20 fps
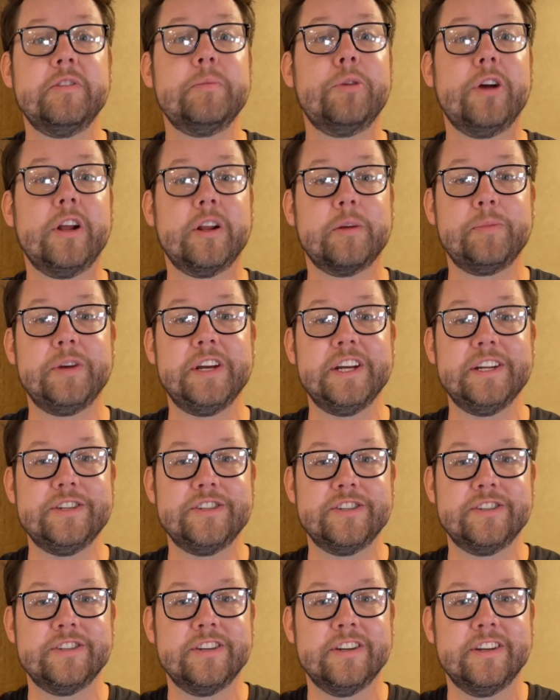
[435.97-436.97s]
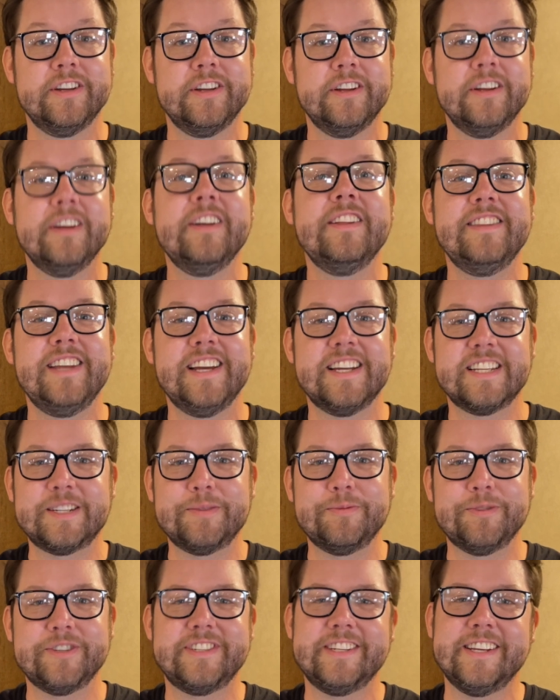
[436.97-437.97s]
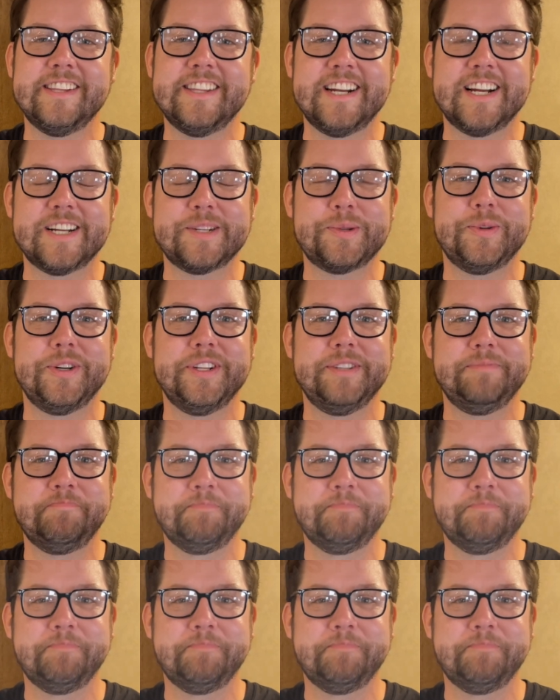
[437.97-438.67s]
product page. Thanks, and we'll see you in the next one.